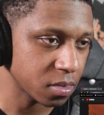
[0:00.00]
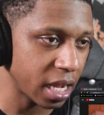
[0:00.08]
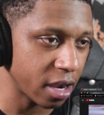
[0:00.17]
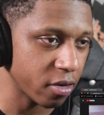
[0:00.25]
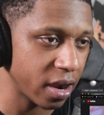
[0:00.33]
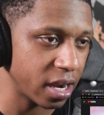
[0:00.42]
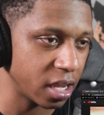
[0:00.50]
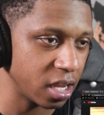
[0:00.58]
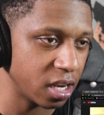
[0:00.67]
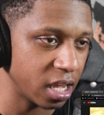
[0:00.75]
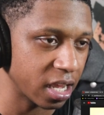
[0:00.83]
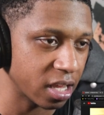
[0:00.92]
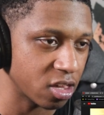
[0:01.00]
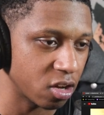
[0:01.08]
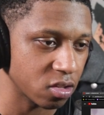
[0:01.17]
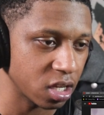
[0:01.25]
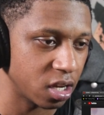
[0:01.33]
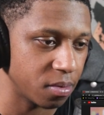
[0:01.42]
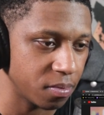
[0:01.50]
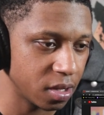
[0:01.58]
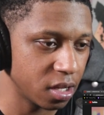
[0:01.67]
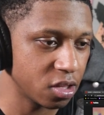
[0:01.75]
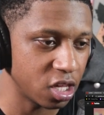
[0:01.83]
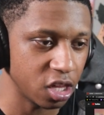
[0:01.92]
Now, granted, he did get choked up.
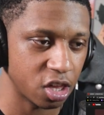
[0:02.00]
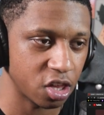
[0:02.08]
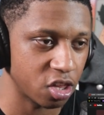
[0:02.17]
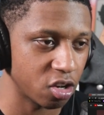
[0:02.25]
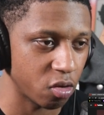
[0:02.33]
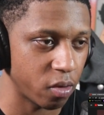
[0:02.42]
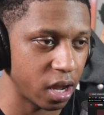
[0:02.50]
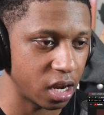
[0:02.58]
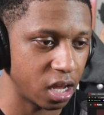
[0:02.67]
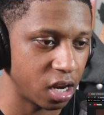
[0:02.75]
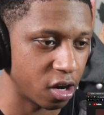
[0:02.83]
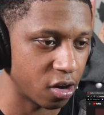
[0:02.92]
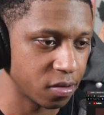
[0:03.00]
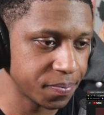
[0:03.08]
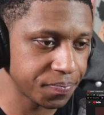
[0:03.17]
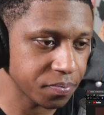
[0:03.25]
Chi Chi shouldn't have ran in there.